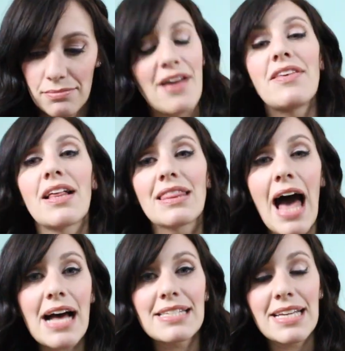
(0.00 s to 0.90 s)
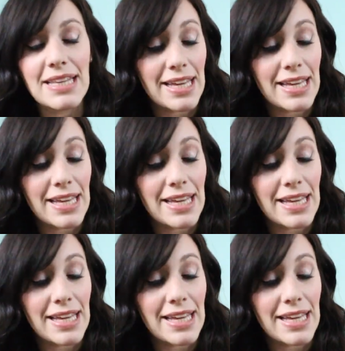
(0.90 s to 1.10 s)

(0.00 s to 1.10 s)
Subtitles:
And then the last thing